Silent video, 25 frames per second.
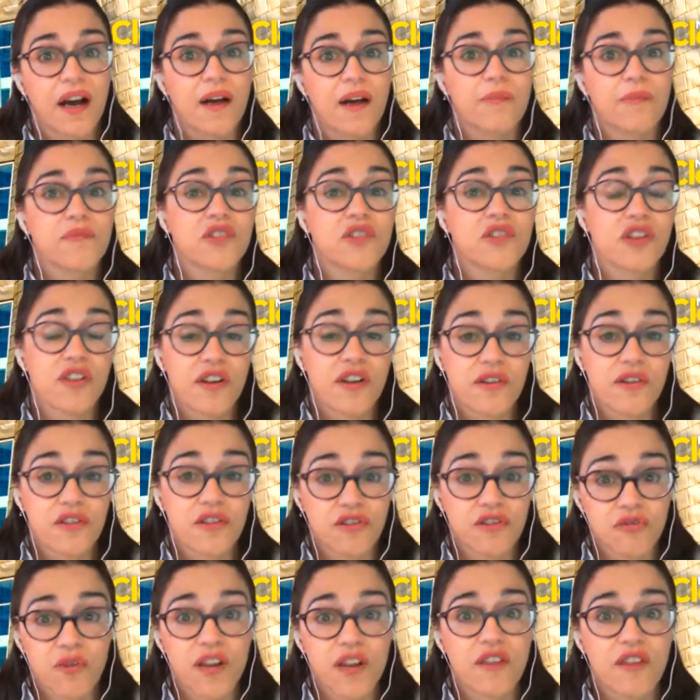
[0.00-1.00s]
So there are
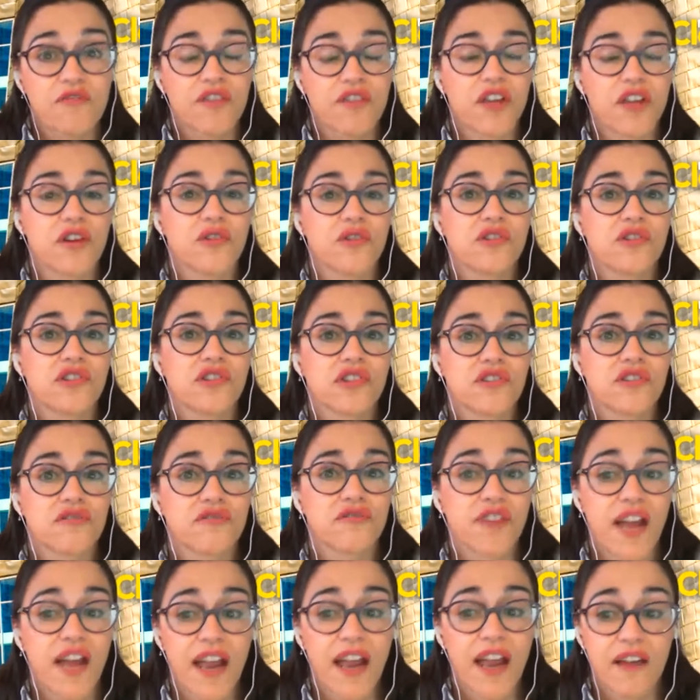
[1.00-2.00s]
3 of those
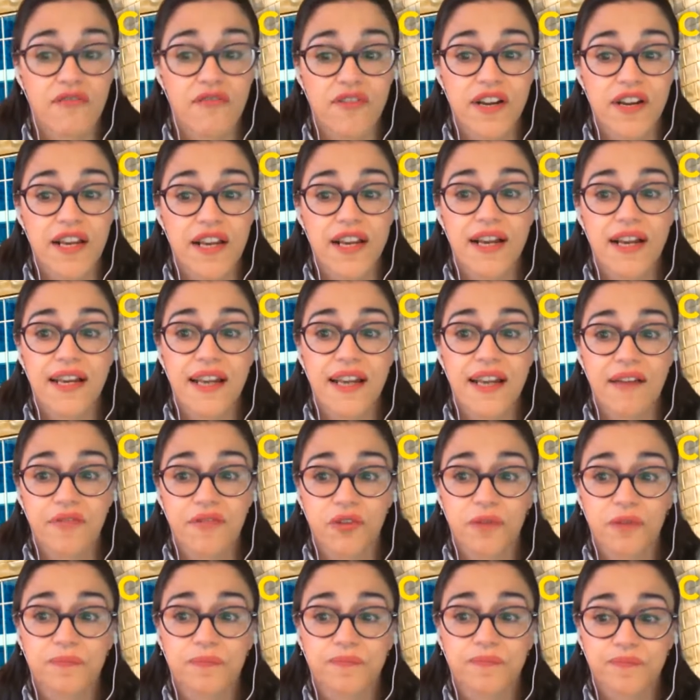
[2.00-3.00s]
for every
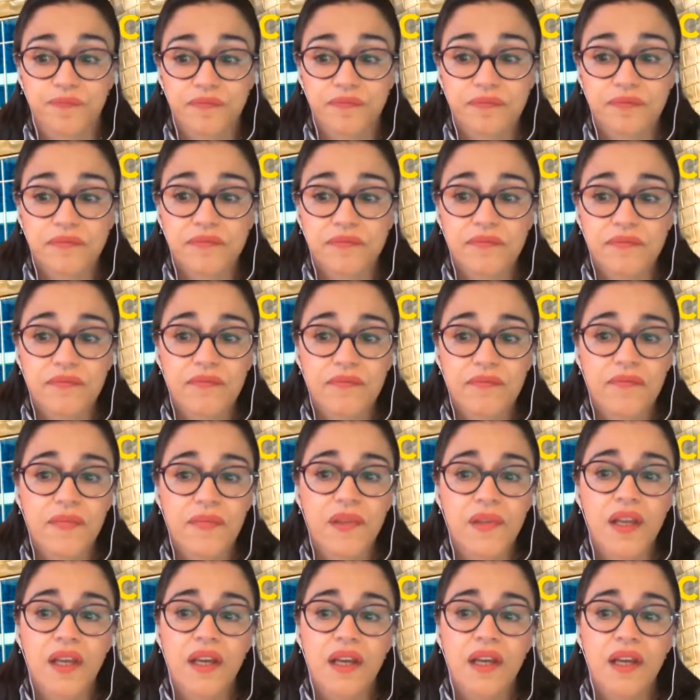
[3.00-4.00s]
level.
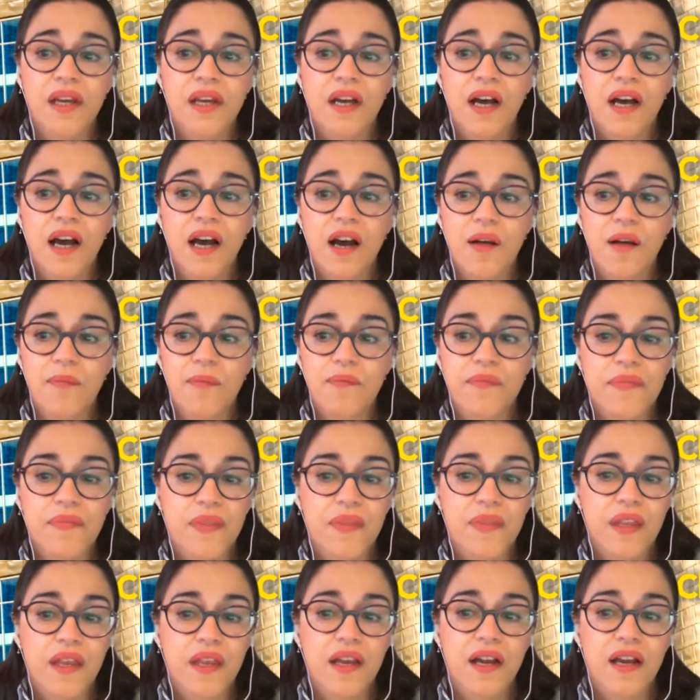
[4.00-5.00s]

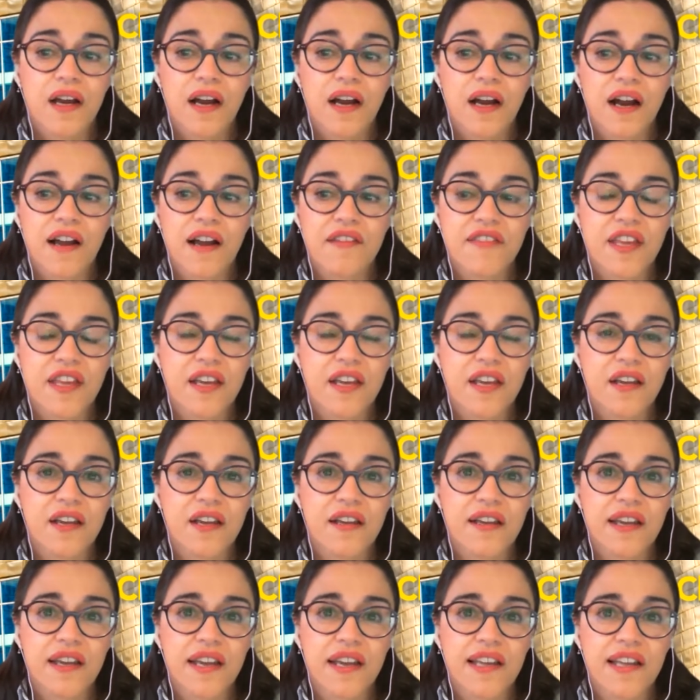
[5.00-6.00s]
I
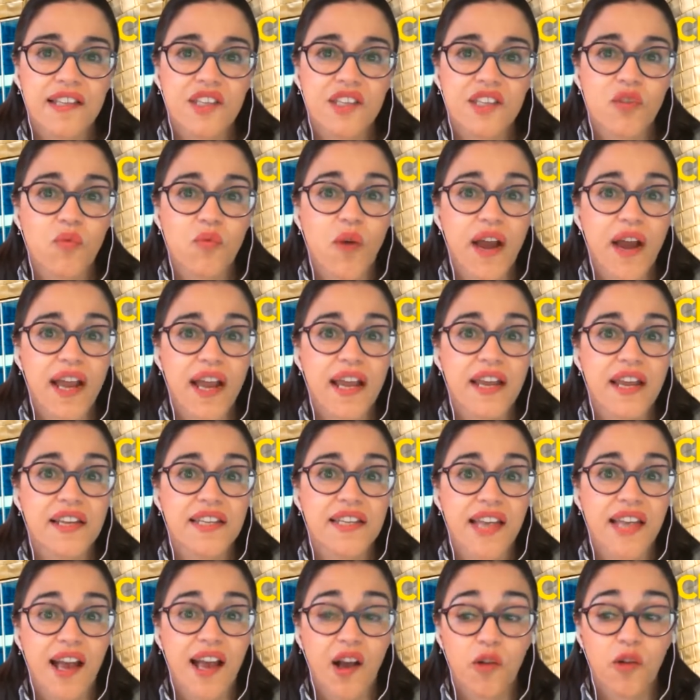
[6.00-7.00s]
think it's a way
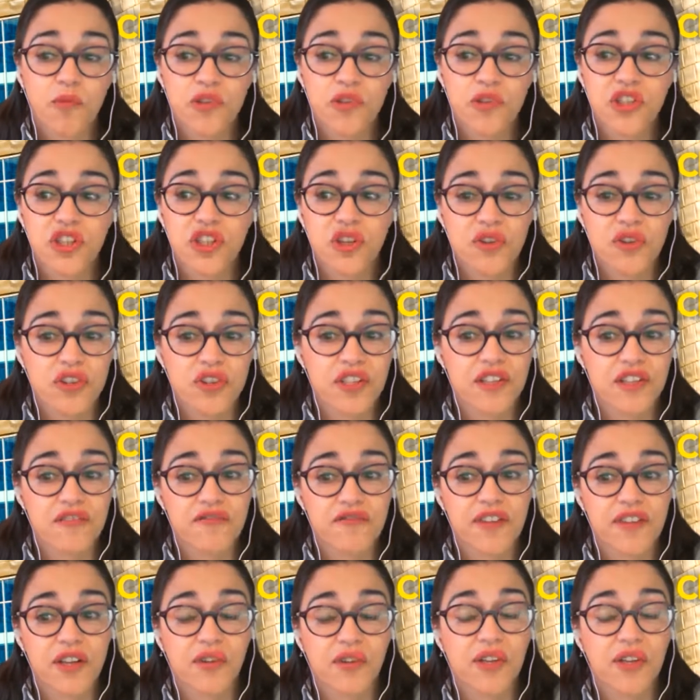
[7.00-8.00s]
to help students
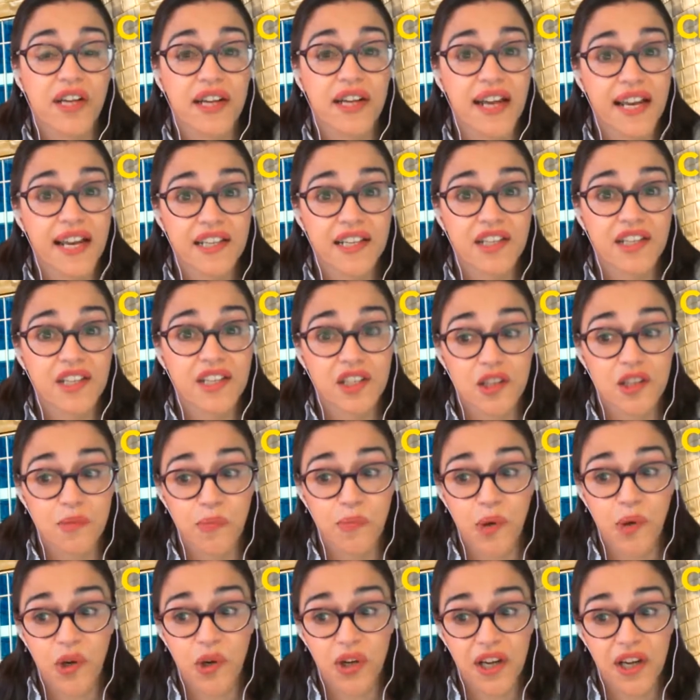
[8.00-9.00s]
feel connected to the
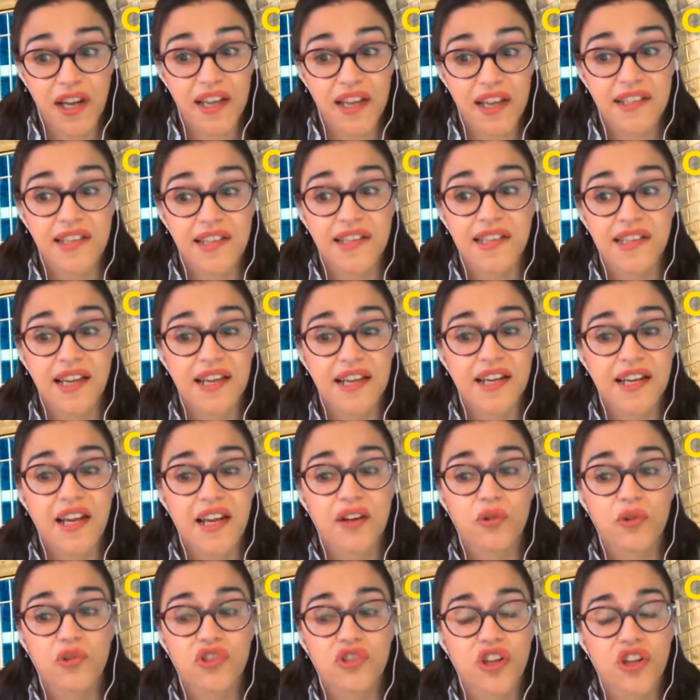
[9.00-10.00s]
book, as I said,
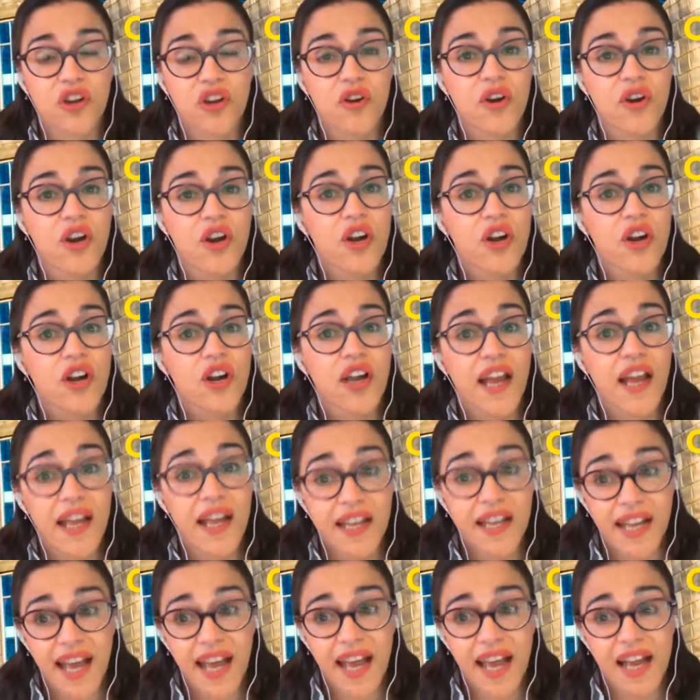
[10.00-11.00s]
and also
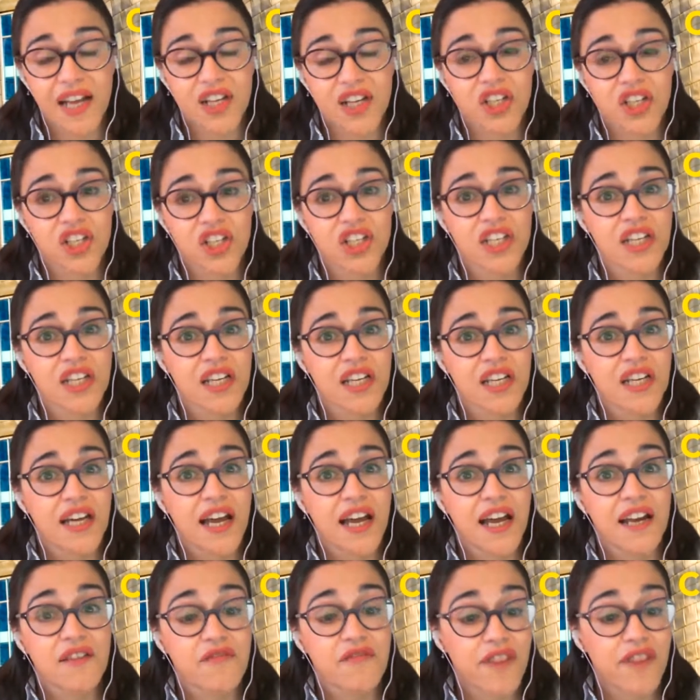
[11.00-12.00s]
engaged.
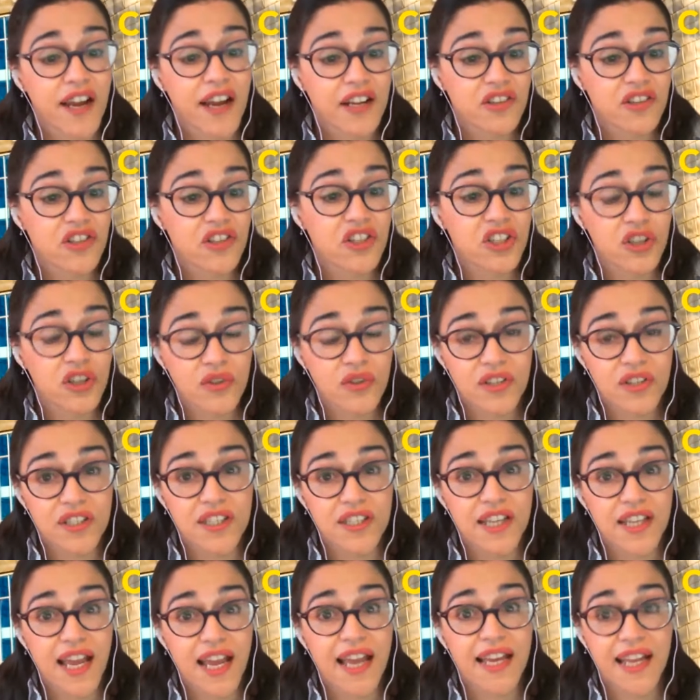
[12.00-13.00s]
And in fact,
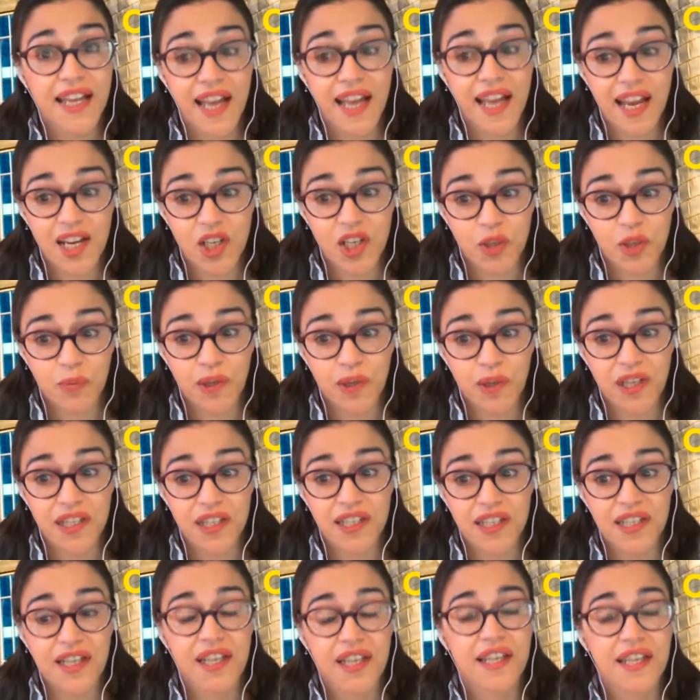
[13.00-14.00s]
student
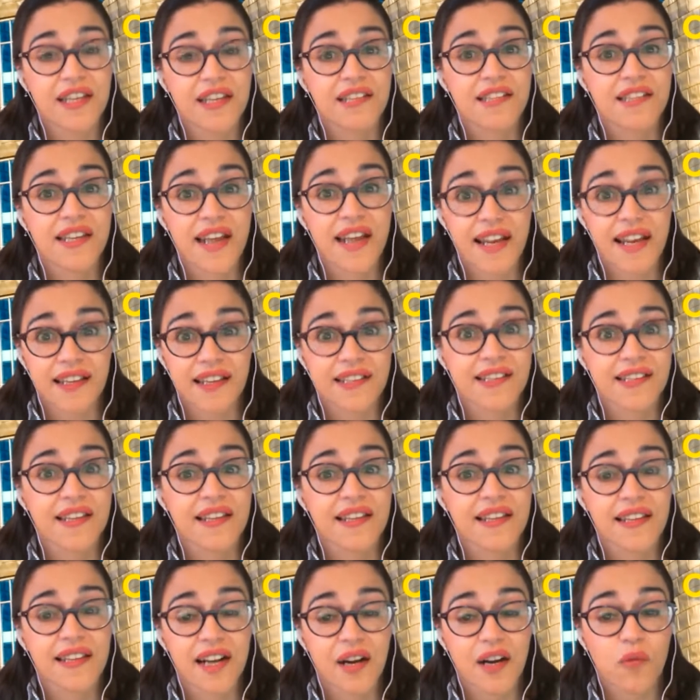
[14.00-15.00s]
engagement is the next
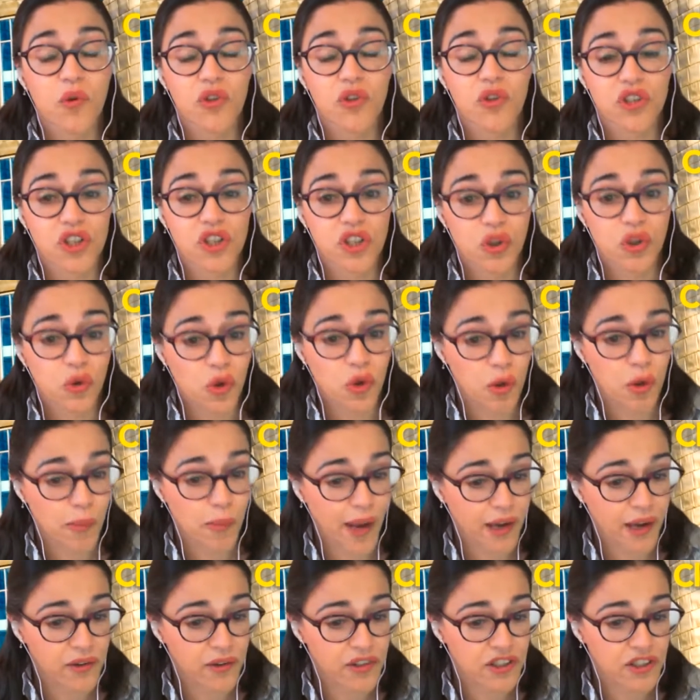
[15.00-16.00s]
thing that I want to talk
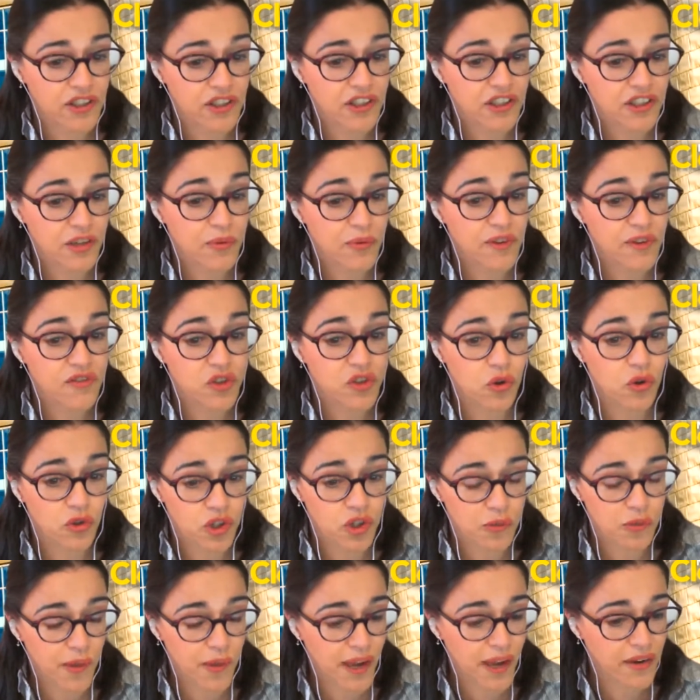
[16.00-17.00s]
about. So we've
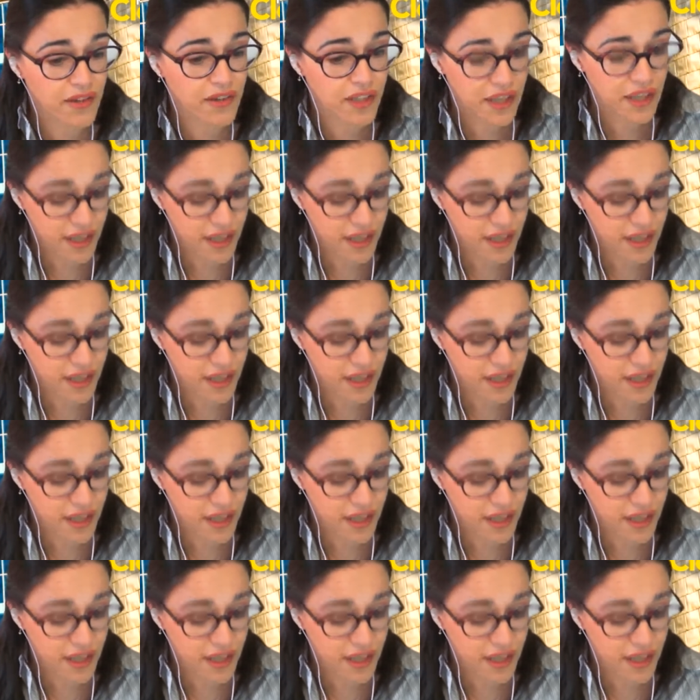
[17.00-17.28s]
talked about